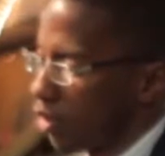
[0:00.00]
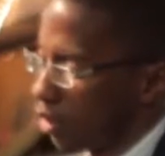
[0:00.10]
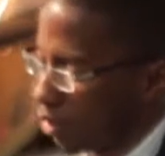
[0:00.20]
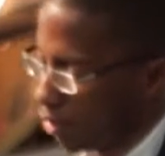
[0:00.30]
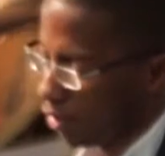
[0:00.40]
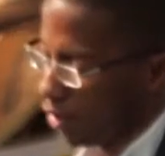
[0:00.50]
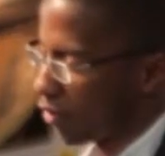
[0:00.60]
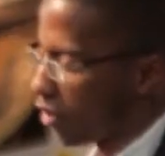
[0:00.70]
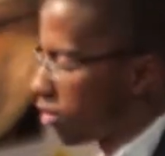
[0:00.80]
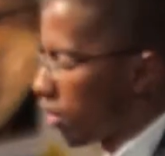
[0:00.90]
after
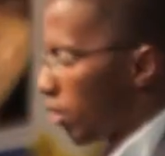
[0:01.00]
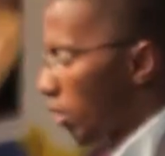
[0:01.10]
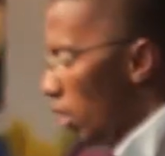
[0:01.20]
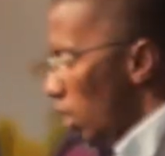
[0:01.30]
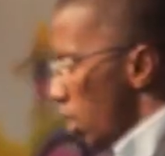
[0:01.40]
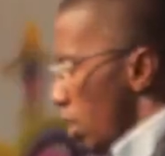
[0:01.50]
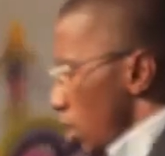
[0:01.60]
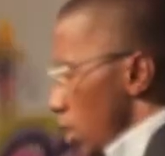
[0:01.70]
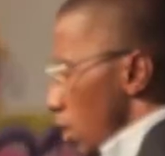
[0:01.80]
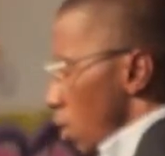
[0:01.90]
the sale,
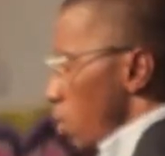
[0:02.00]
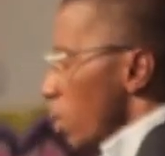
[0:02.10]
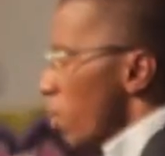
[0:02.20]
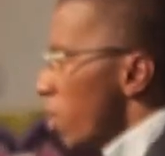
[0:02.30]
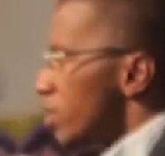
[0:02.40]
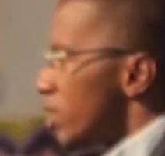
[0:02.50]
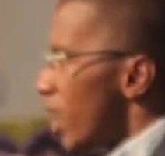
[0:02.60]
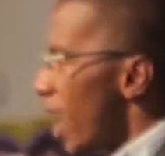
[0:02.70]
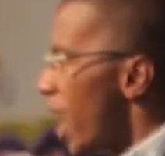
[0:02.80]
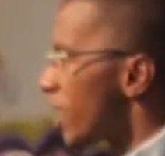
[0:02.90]
what
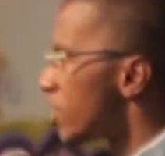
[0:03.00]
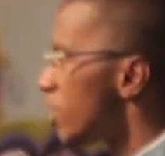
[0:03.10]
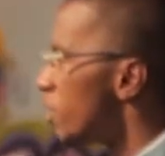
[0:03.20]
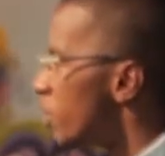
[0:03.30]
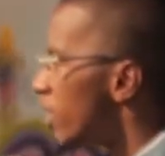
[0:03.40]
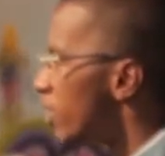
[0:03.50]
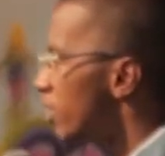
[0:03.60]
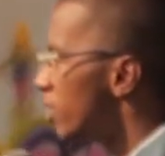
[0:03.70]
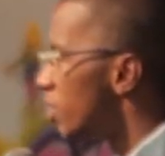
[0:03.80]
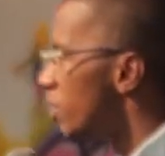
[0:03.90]
was it actually
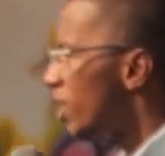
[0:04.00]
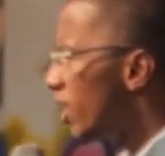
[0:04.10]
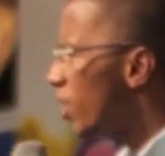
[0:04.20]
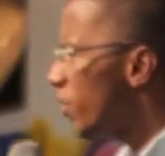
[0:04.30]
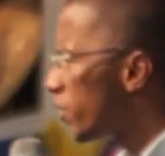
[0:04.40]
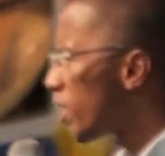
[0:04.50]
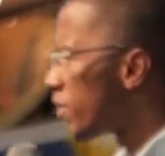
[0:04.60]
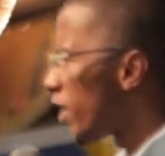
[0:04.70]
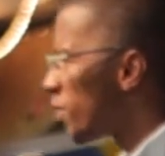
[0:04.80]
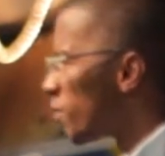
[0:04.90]
worth? Did we get our
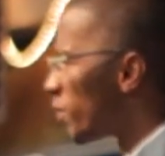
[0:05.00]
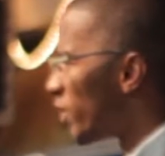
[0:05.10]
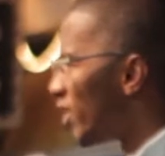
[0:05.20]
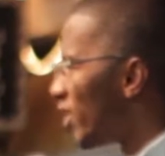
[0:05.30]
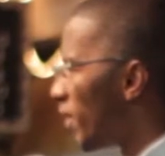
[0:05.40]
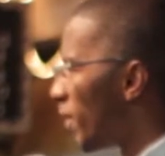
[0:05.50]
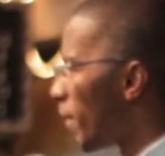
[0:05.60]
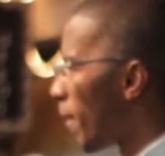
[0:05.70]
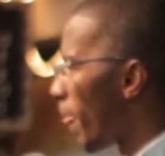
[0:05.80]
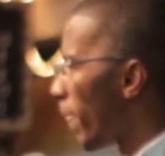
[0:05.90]
fair value for it?
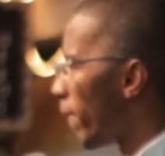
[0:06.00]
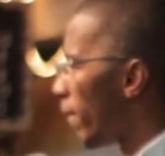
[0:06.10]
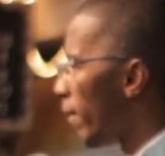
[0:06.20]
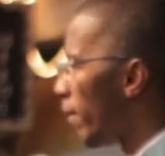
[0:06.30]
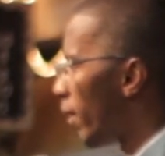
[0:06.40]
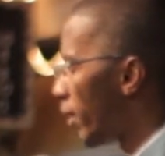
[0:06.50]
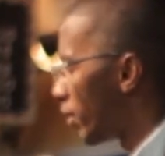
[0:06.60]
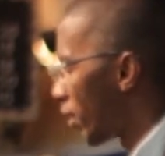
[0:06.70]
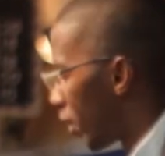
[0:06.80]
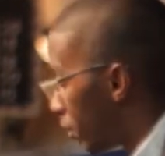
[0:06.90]

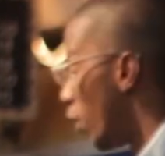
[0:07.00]
Right?